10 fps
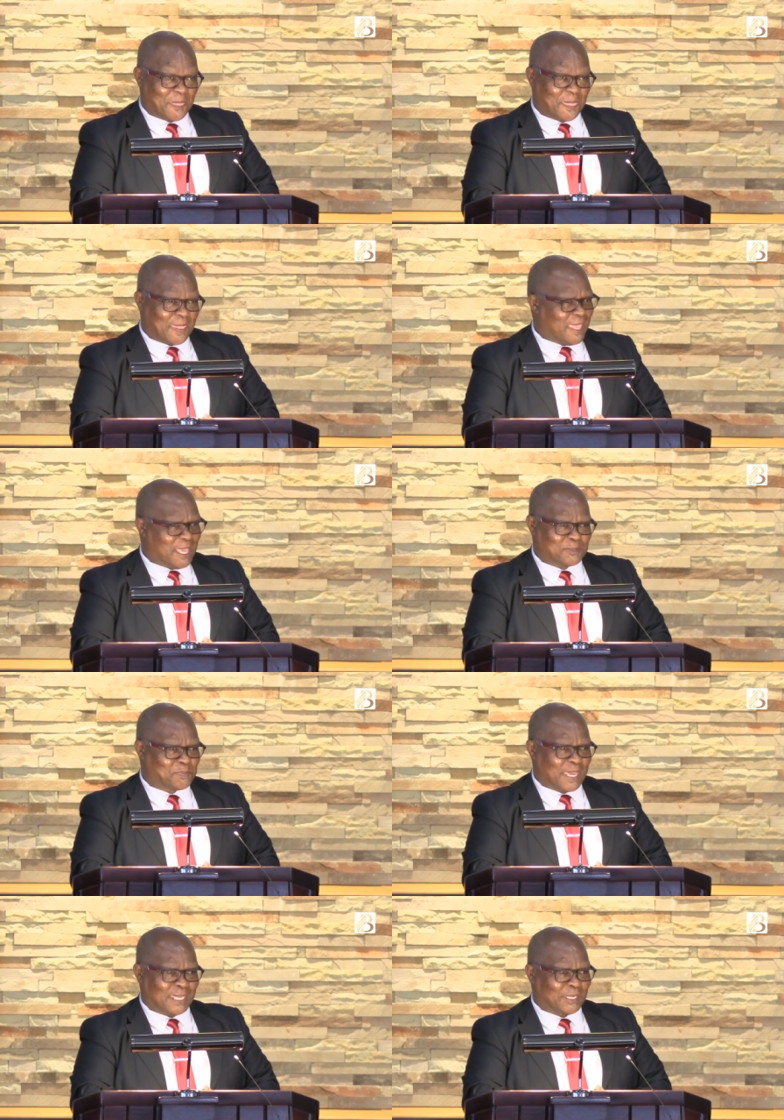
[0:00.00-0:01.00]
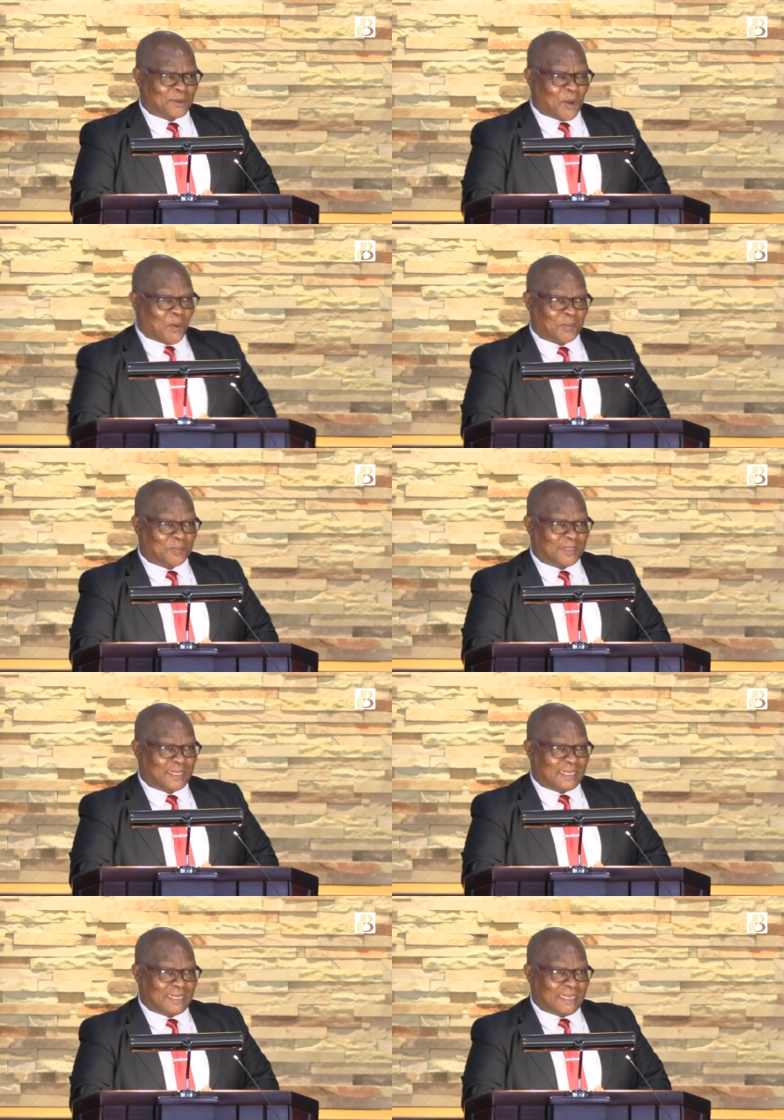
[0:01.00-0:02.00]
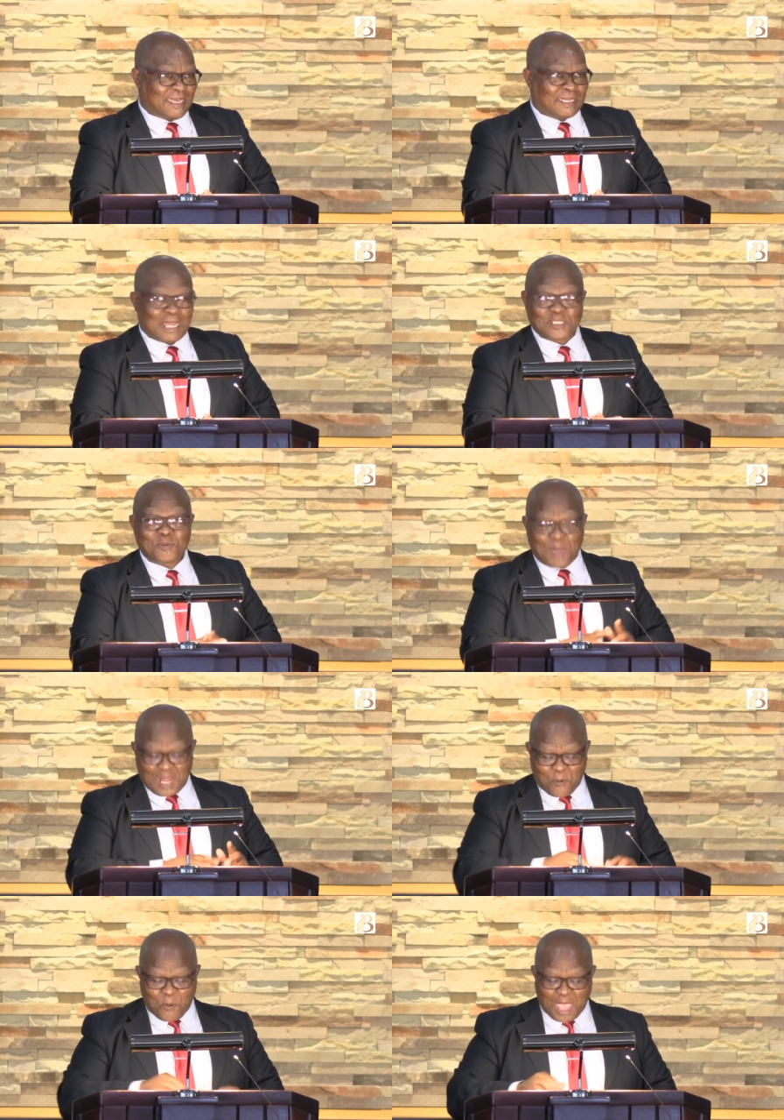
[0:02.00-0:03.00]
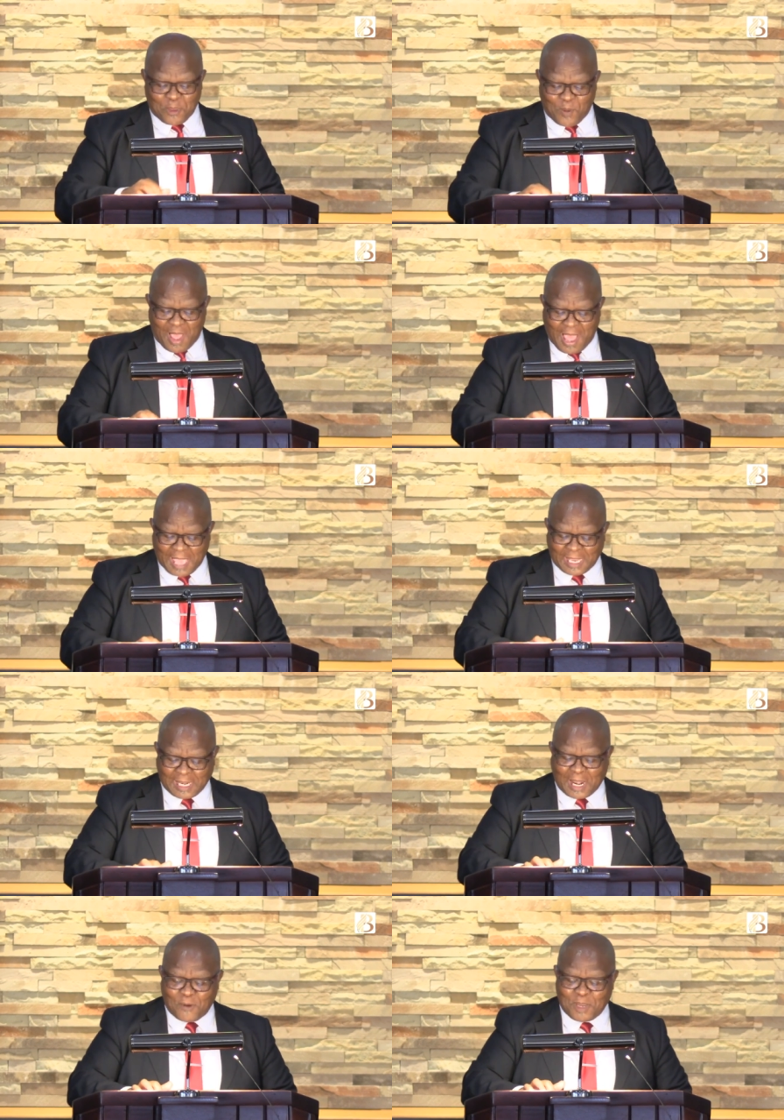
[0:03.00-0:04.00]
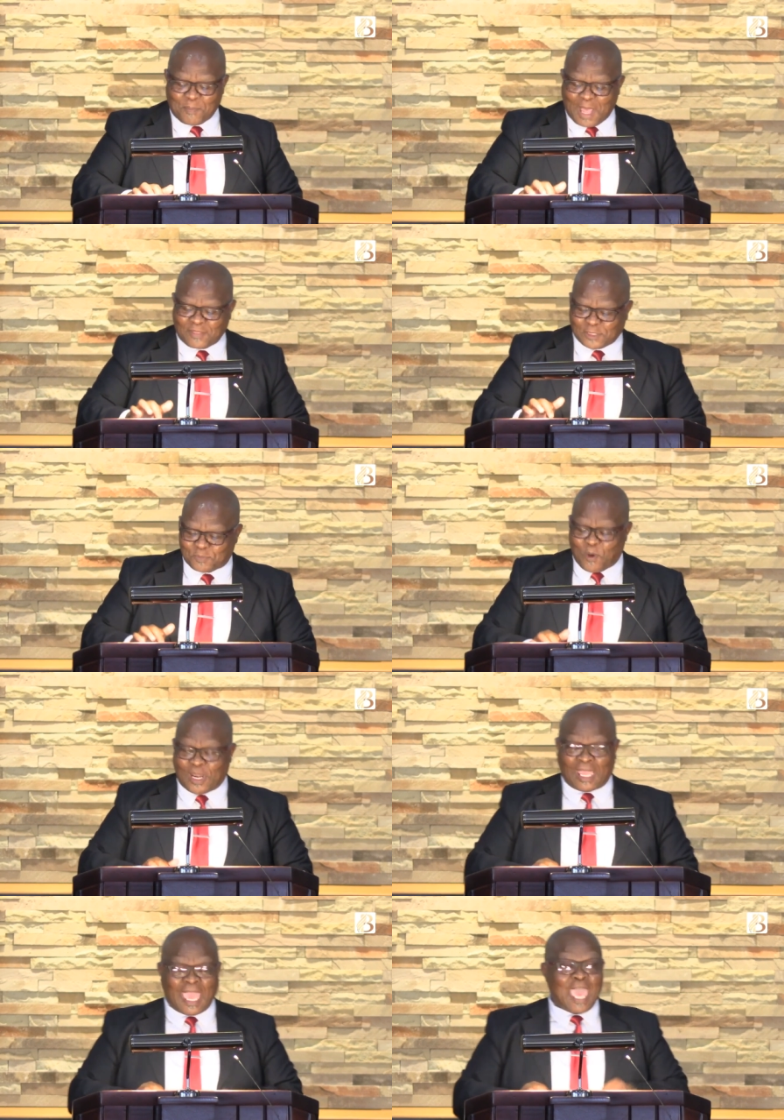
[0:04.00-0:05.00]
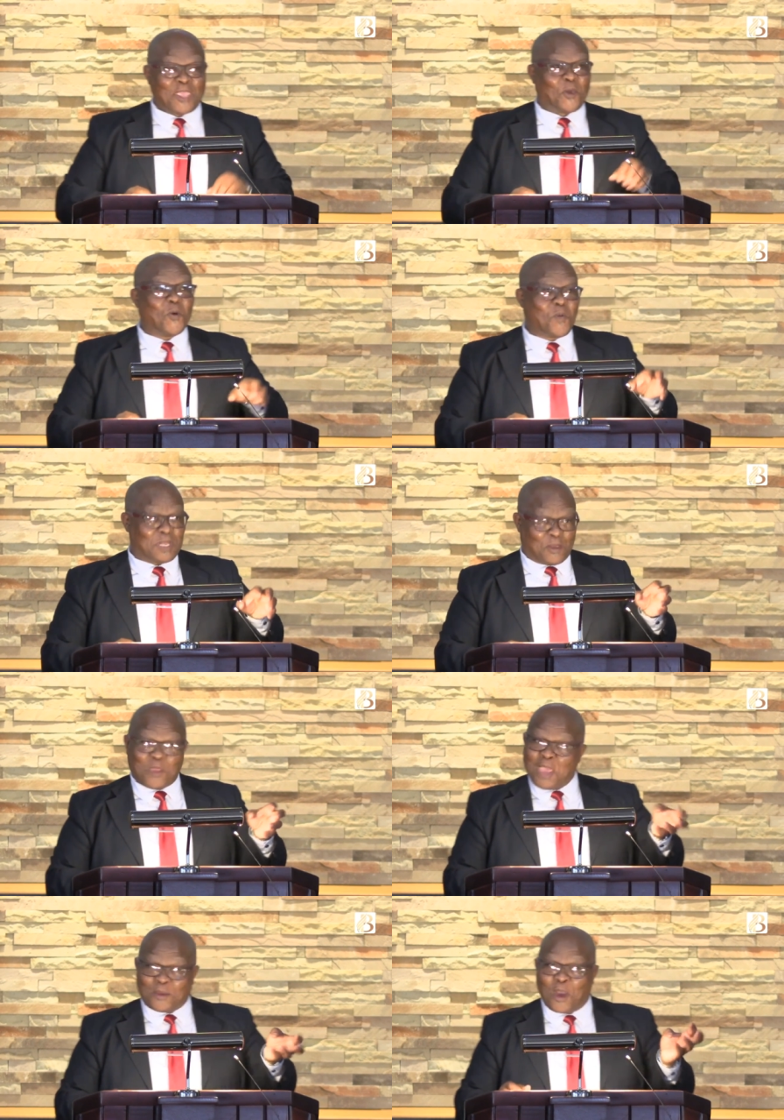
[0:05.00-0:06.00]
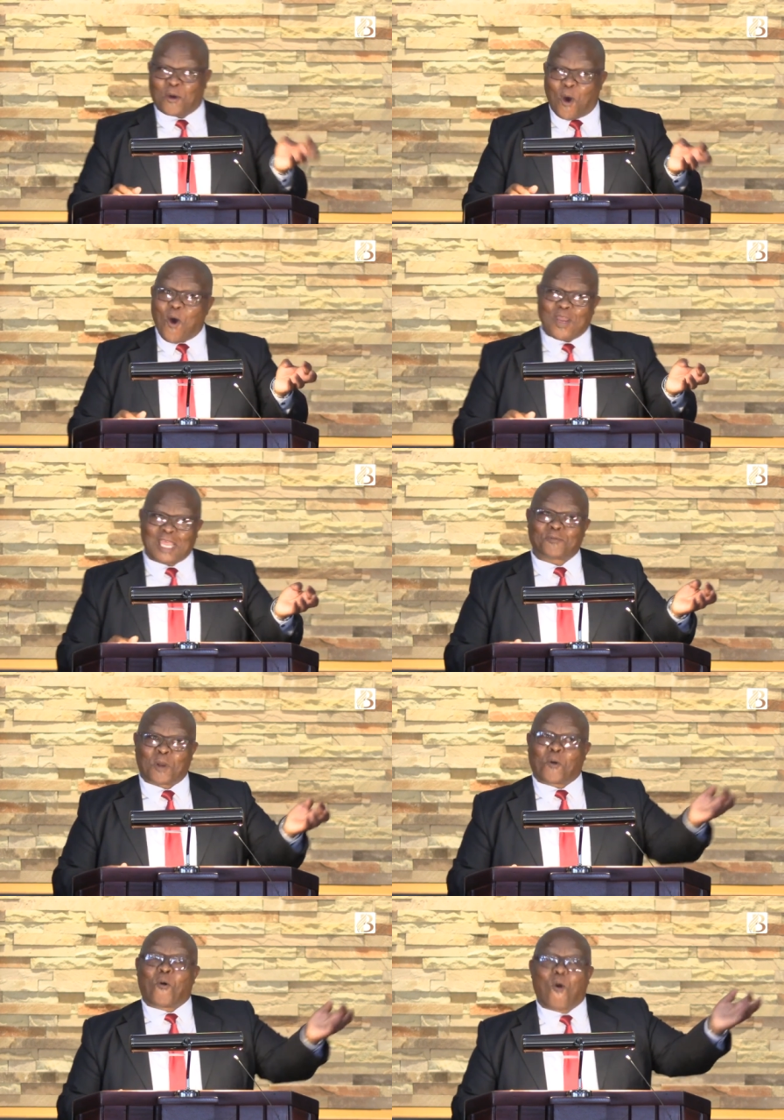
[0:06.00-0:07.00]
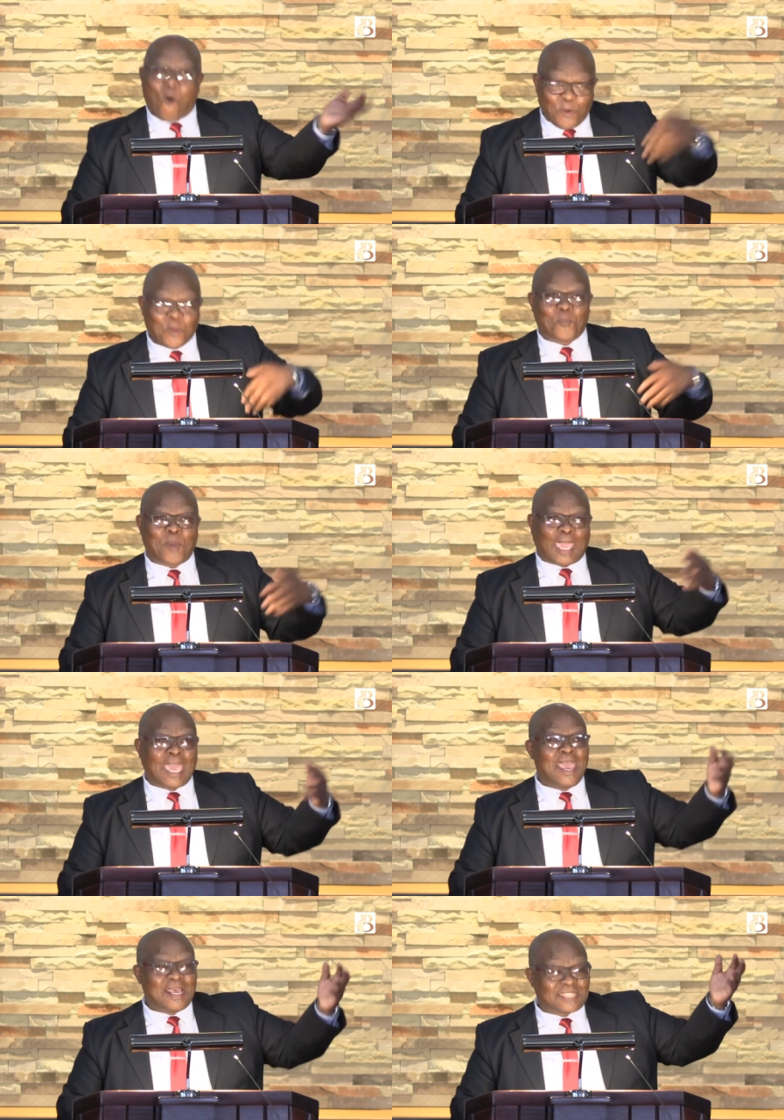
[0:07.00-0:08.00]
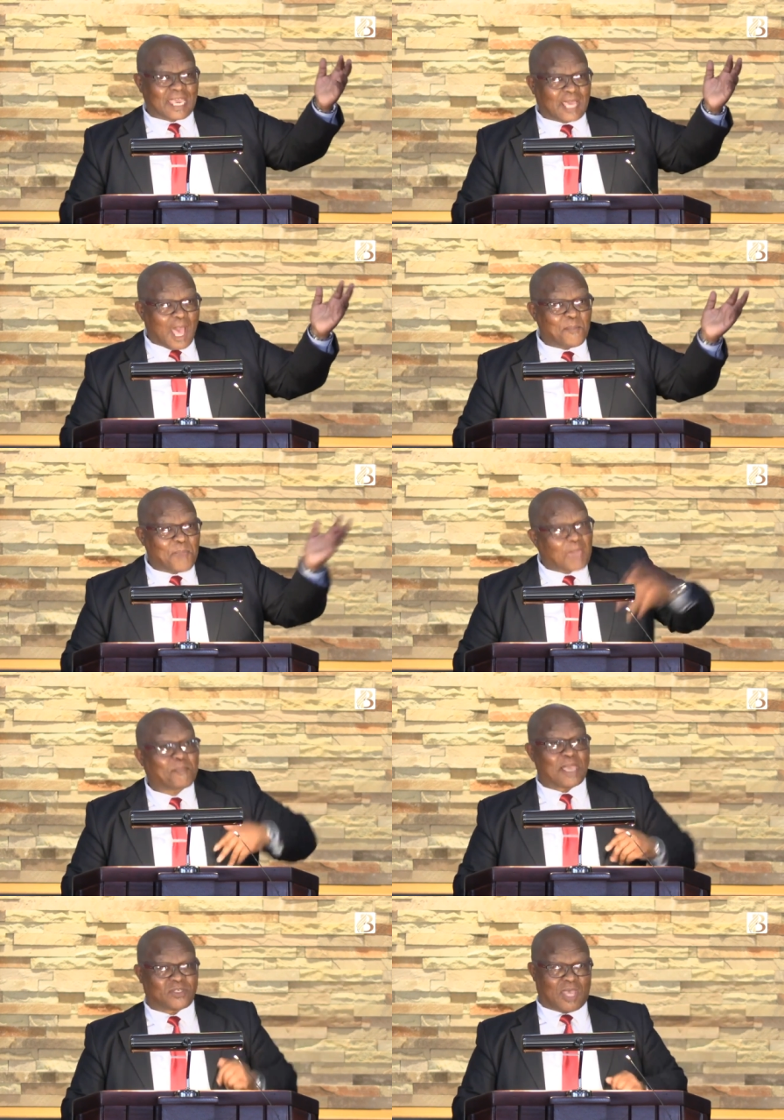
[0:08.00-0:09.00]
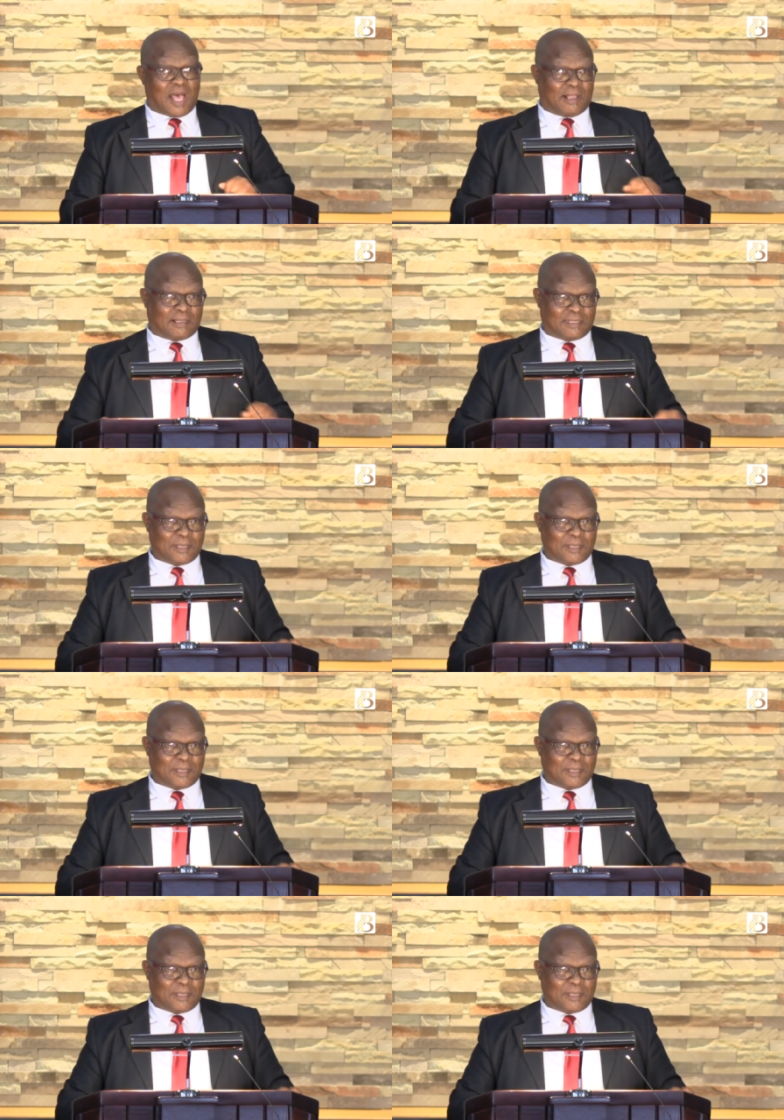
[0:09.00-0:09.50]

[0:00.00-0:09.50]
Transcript: He has paid it all. It doesn't matter where you are in Lodibar this morning, you, you, God is, will call you back and say, Come back, my child.